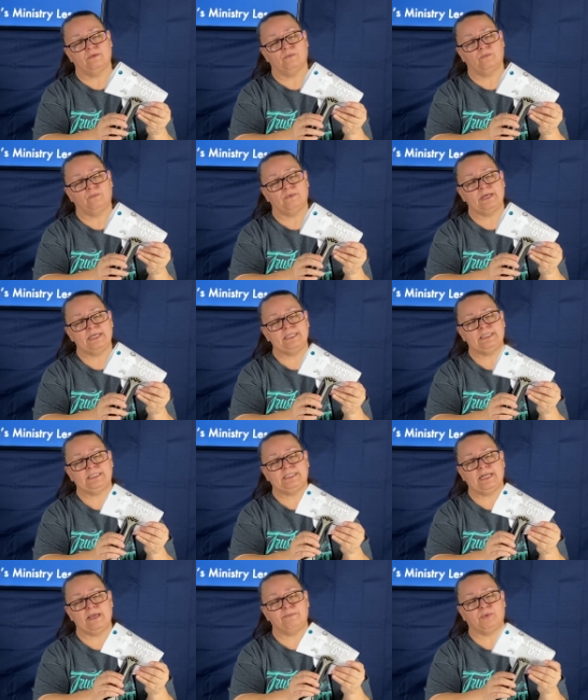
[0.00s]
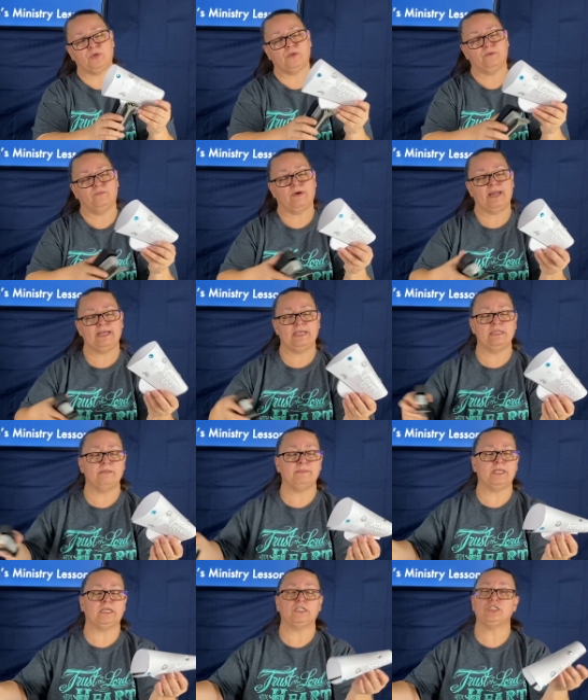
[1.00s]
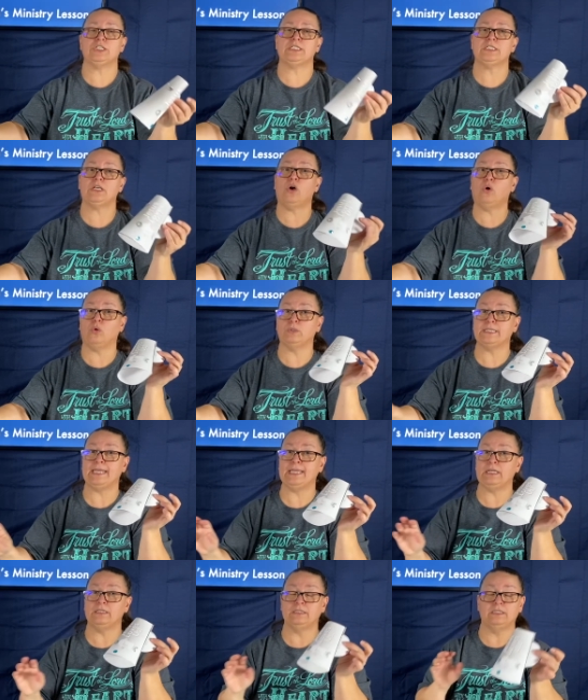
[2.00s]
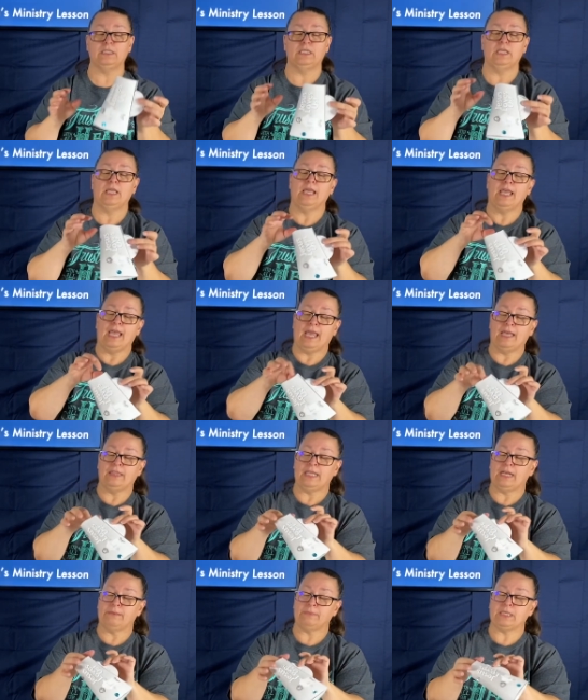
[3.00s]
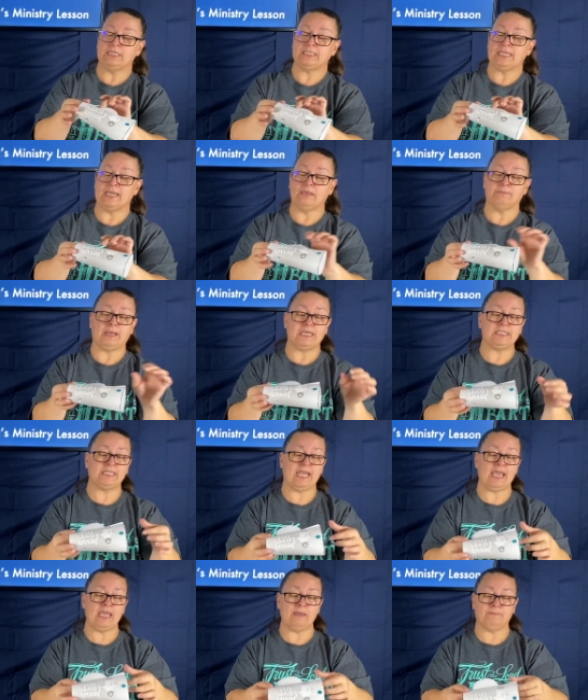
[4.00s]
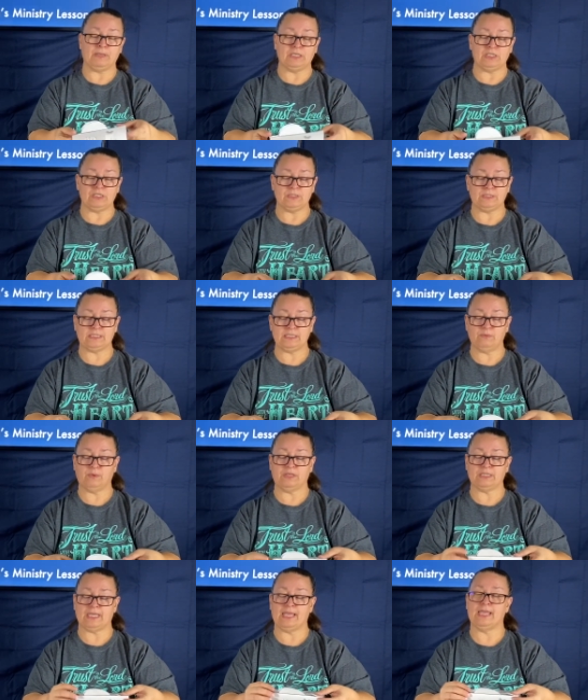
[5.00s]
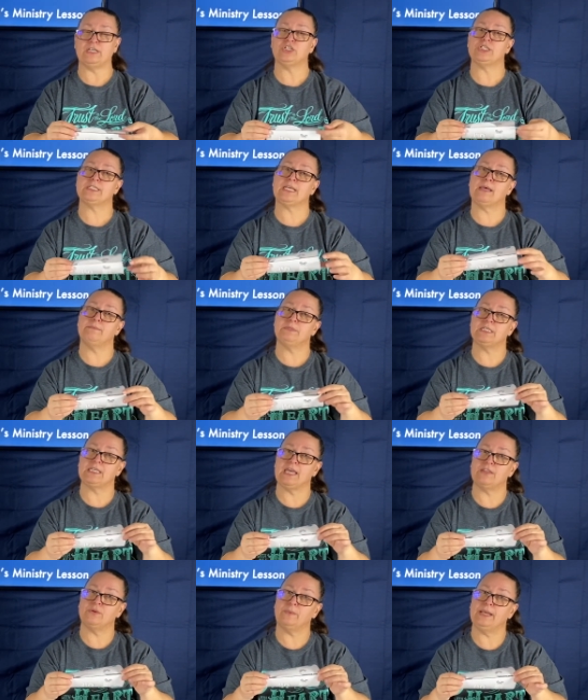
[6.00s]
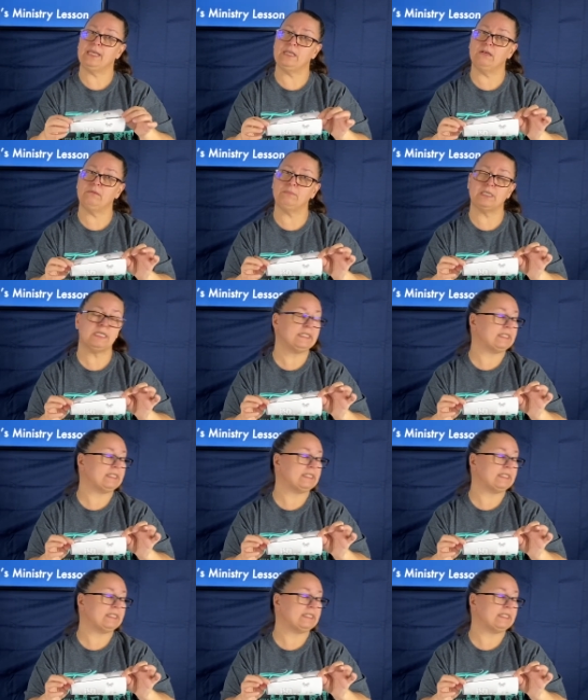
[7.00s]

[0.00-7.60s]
One staple right in the middle just to hold it. And then I'm gonna take my tape and do you see where the edges come together right here? I'm gonna